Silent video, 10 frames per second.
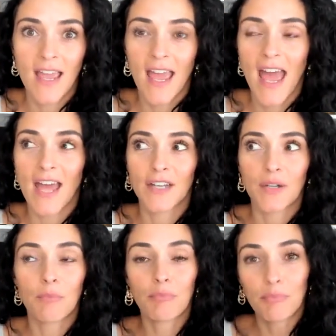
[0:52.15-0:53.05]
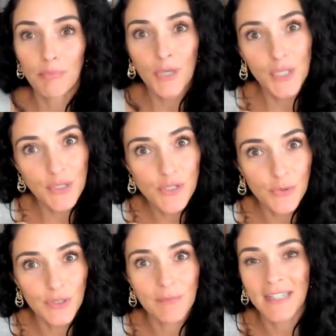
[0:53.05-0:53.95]
And per
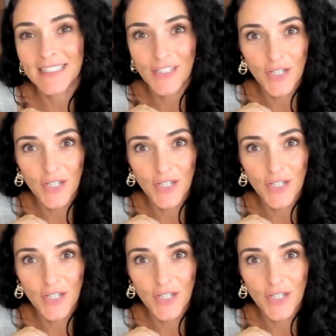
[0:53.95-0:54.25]
usual, in my teaching